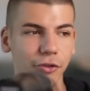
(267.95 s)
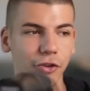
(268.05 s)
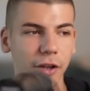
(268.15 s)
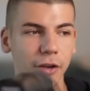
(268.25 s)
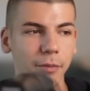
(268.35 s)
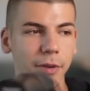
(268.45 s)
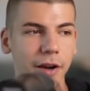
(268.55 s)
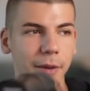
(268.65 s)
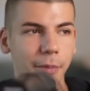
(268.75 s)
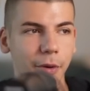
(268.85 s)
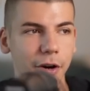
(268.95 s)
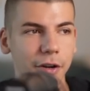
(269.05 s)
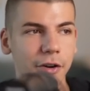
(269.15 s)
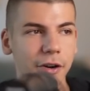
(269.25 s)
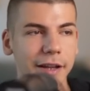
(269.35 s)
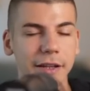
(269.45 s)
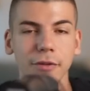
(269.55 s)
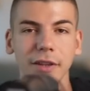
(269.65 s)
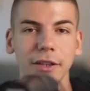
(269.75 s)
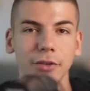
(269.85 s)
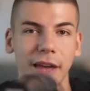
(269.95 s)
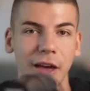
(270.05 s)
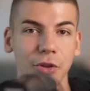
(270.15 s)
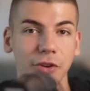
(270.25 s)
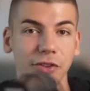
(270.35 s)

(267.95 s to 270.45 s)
So just click on become a partner, and then you will need to enter